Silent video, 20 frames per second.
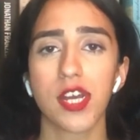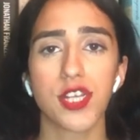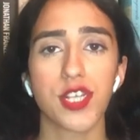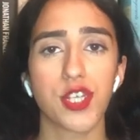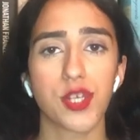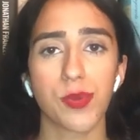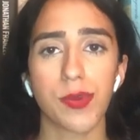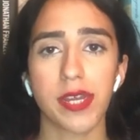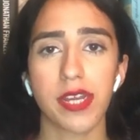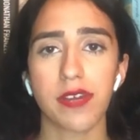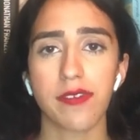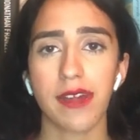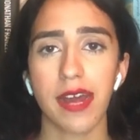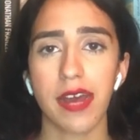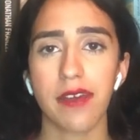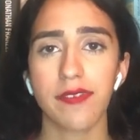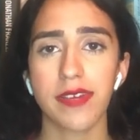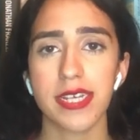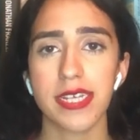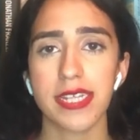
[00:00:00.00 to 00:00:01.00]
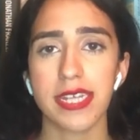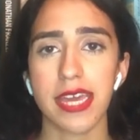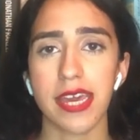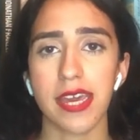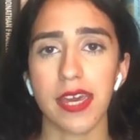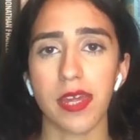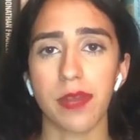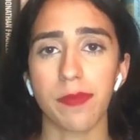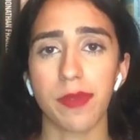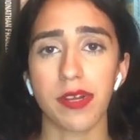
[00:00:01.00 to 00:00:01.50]
Zoe Kravitz,
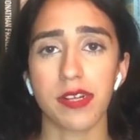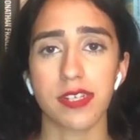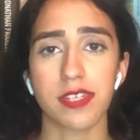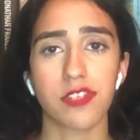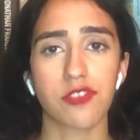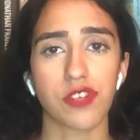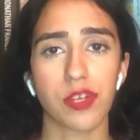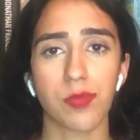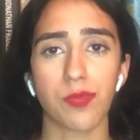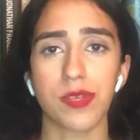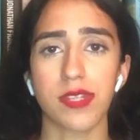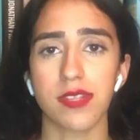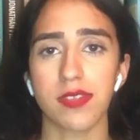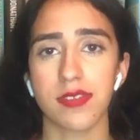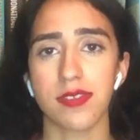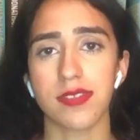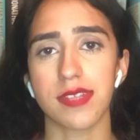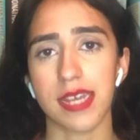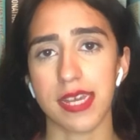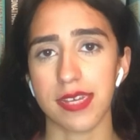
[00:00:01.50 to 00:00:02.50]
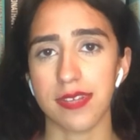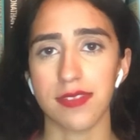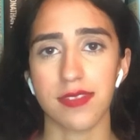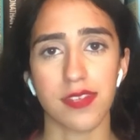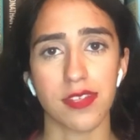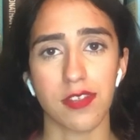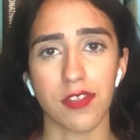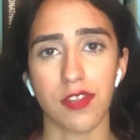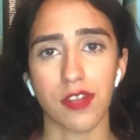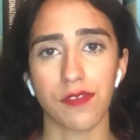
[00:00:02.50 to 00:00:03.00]
and Meryl Streep was in the 2nd
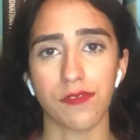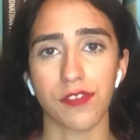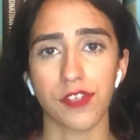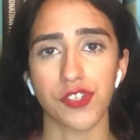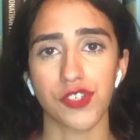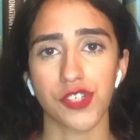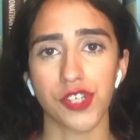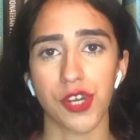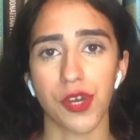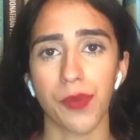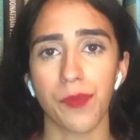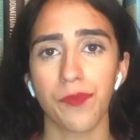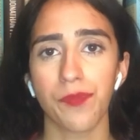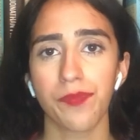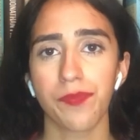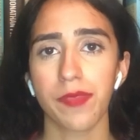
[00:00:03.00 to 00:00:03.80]
season of the show.